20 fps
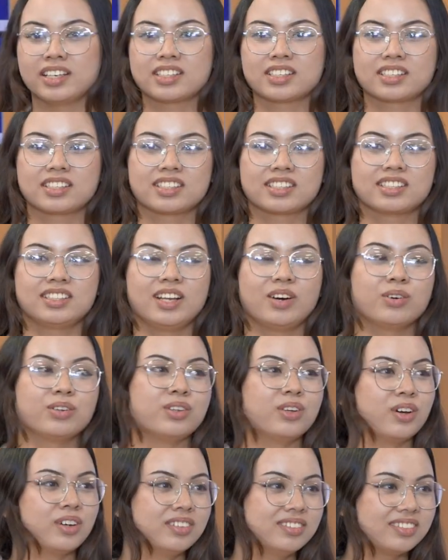is La
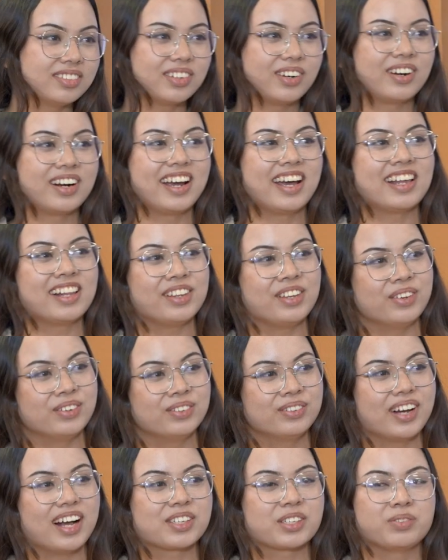Union or
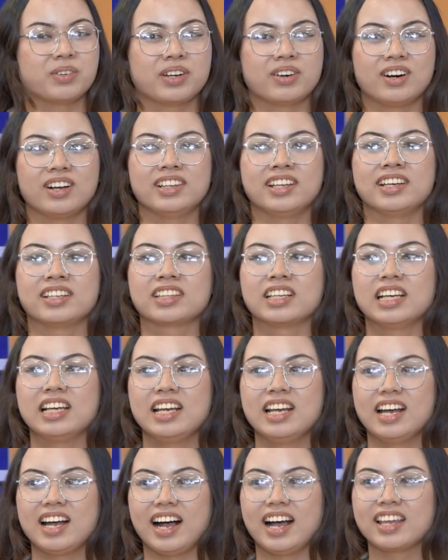LU as we call it.
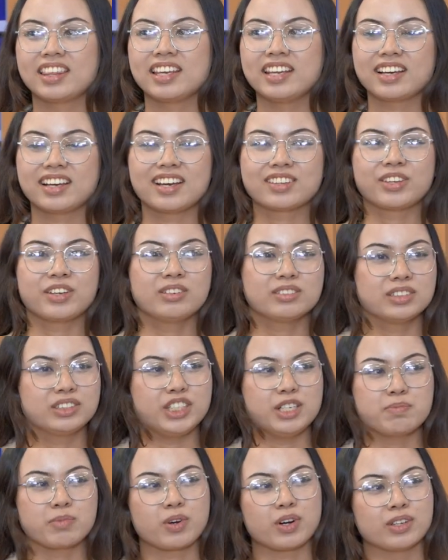I think ito yung
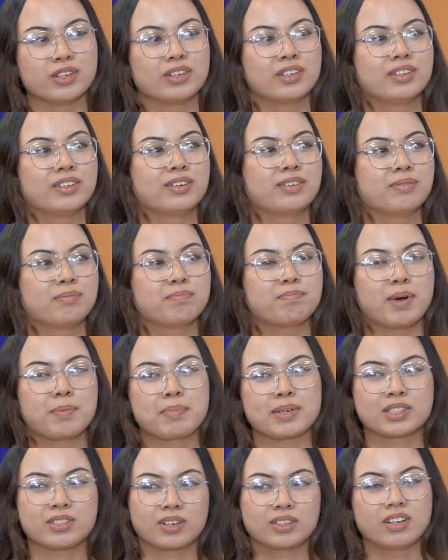dream ko noon, nung
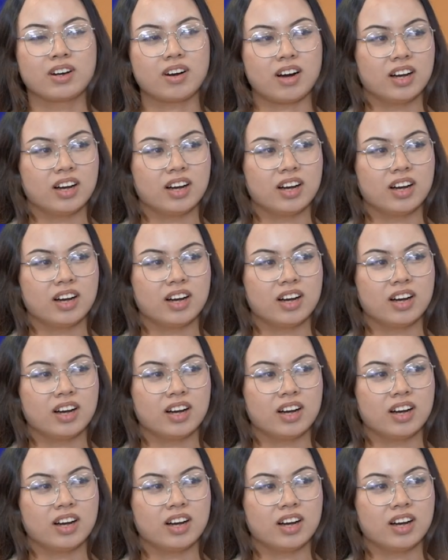papasok ng